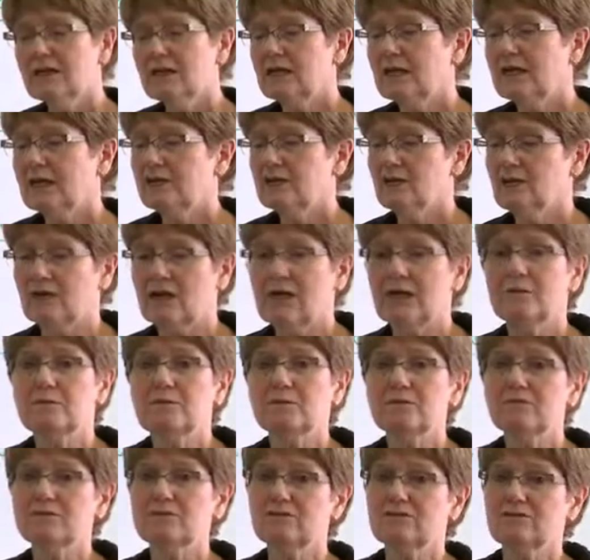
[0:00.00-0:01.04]
and you're able
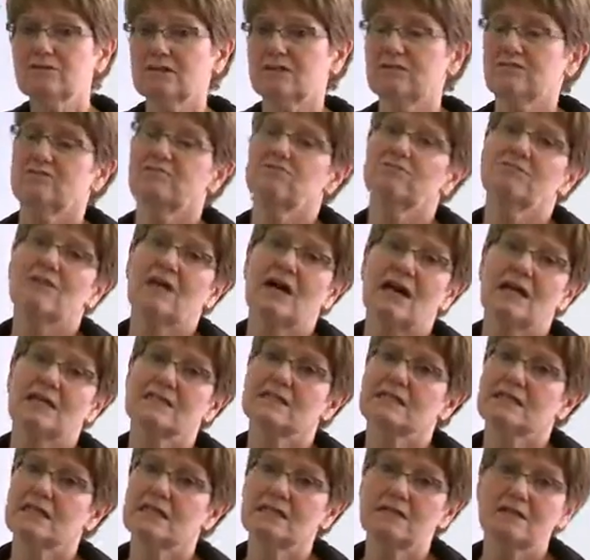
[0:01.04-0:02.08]
to do it, I'd
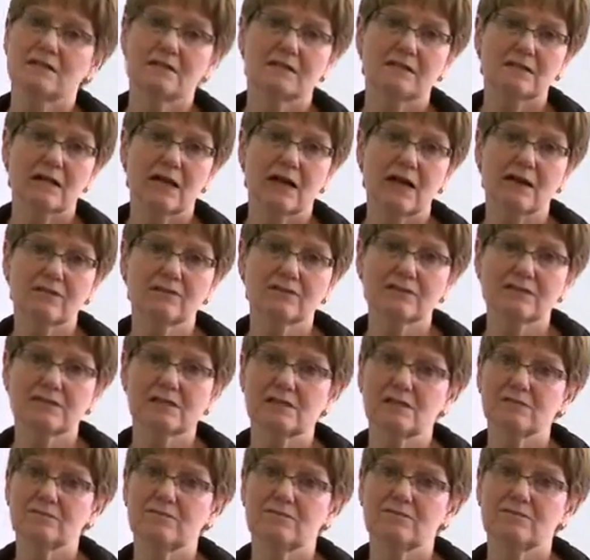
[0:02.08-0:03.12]
say have a
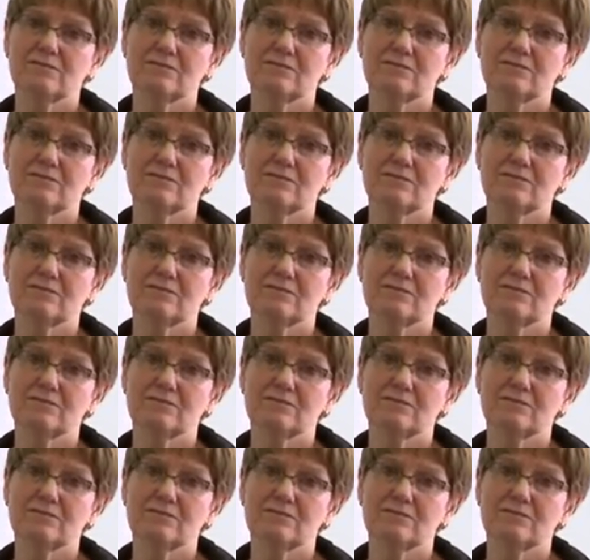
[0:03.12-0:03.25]
sleep.